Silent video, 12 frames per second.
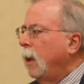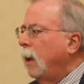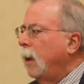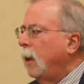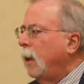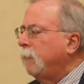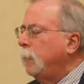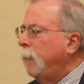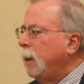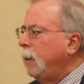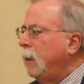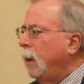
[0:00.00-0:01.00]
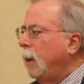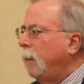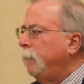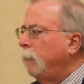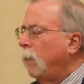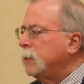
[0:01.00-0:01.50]
Everybody
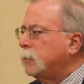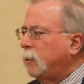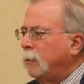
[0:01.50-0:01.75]
wants